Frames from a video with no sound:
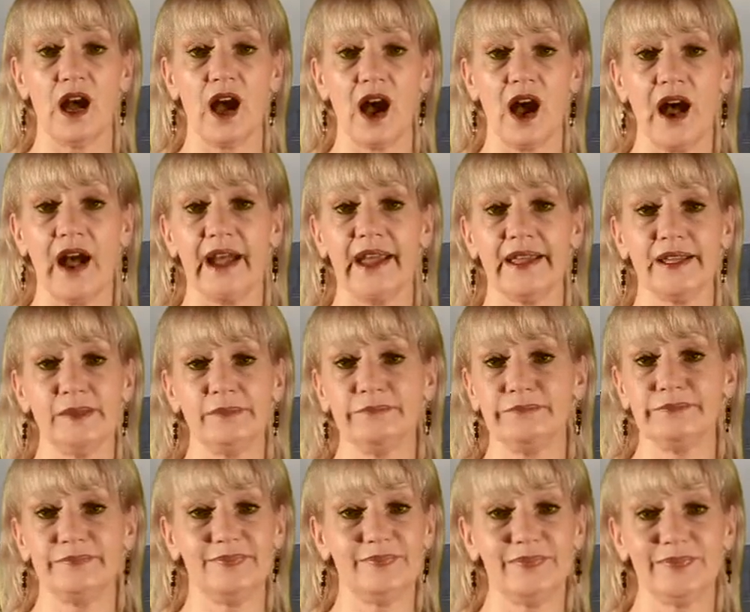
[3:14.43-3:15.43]
I
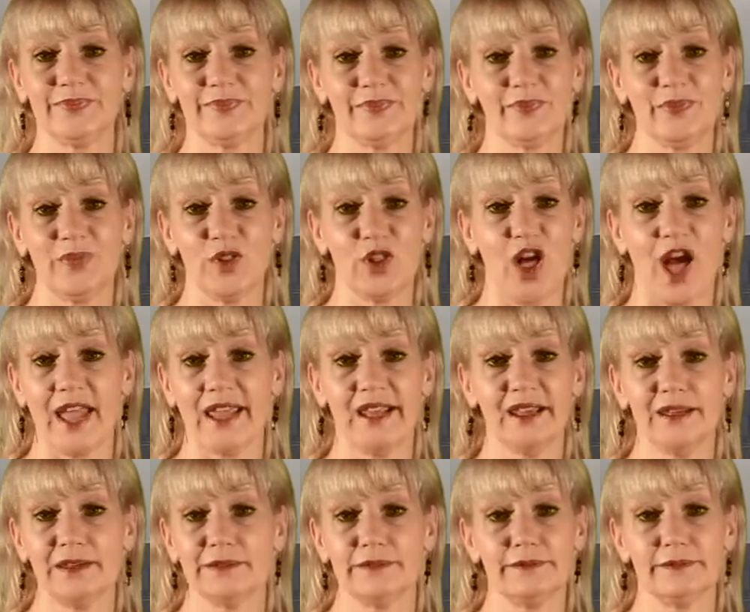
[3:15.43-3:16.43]
like
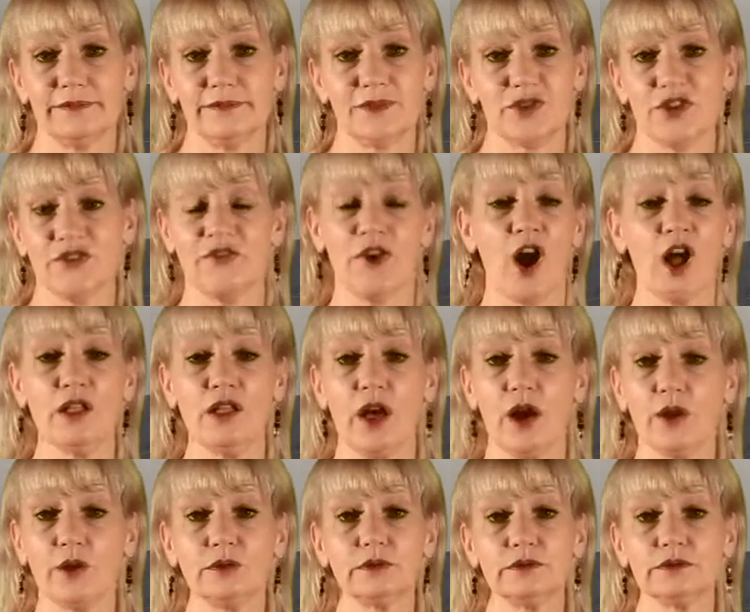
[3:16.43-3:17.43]
to
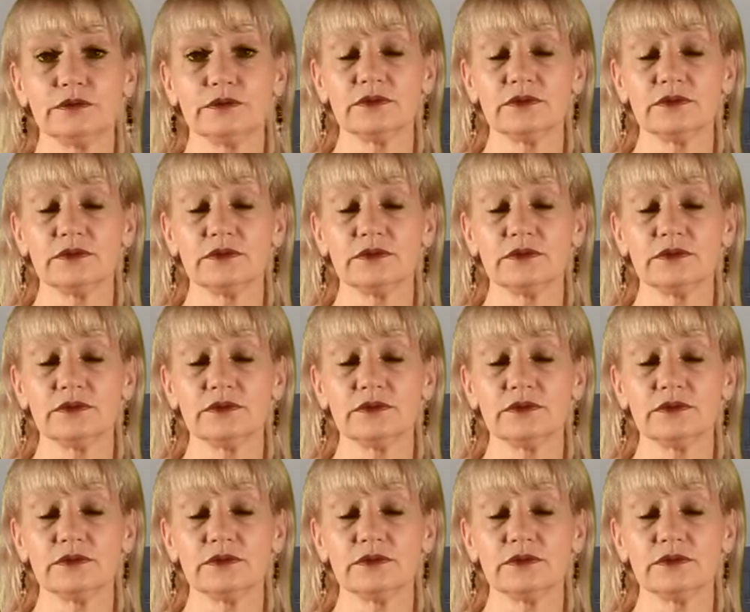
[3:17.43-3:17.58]
follow,